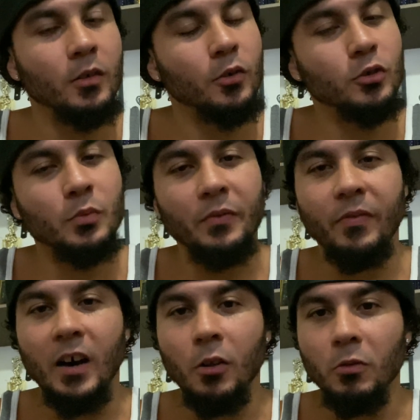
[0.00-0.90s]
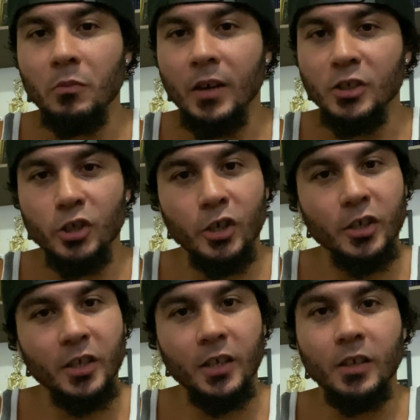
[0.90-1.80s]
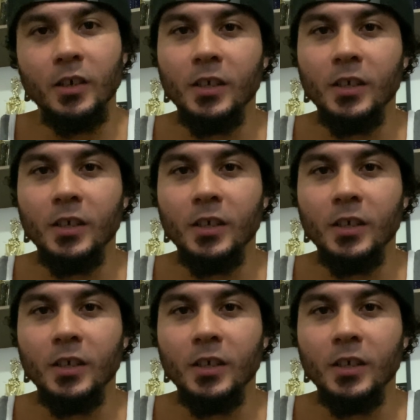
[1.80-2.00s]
who's been following my journey,